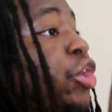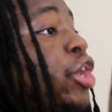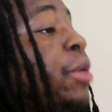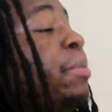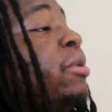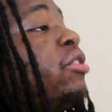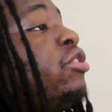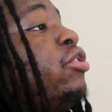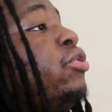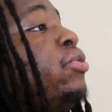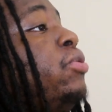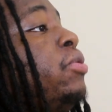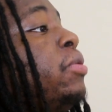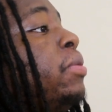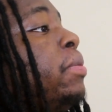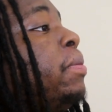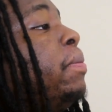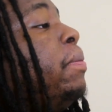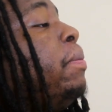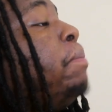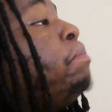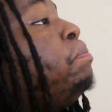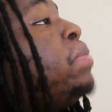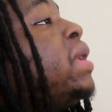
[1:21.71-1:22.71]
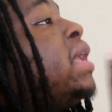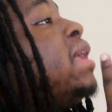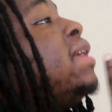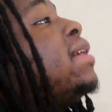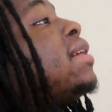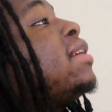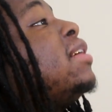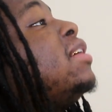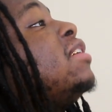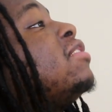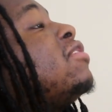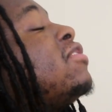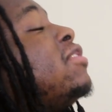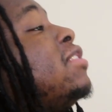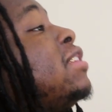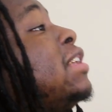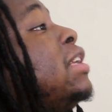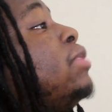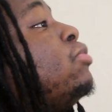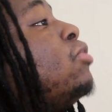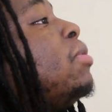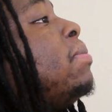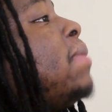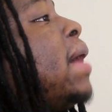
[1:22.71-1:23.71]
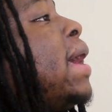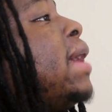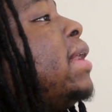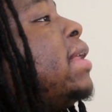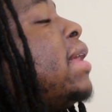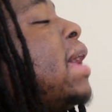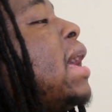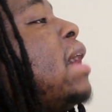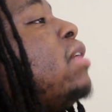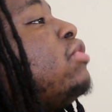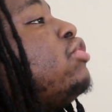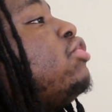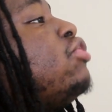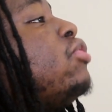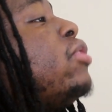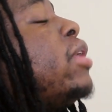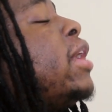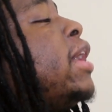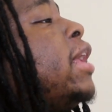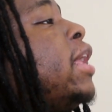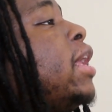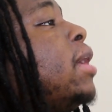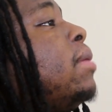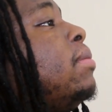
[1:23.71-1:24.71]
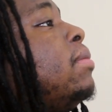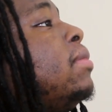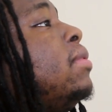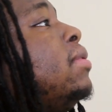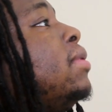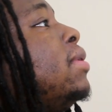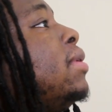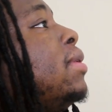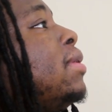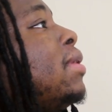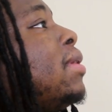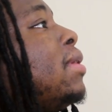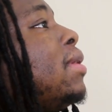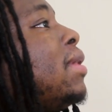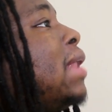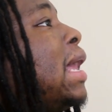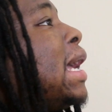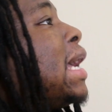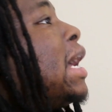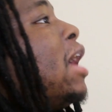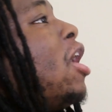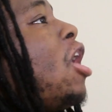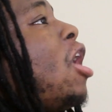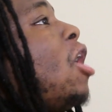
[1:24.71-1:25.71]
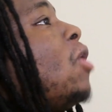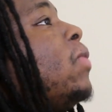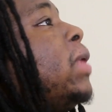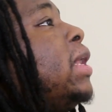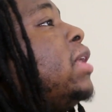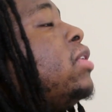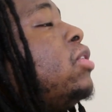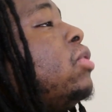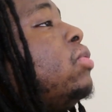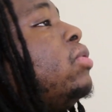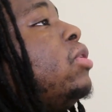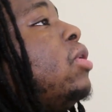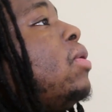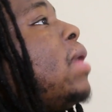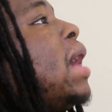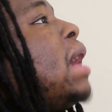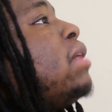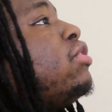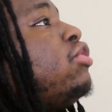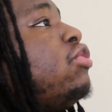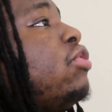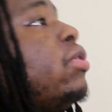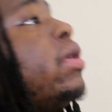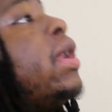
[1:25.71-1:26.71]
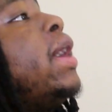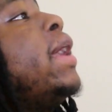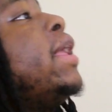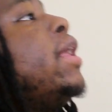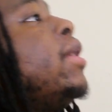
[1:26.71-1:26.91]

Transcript: Number two, being constantly reminded how short I am, like I already don't know how short I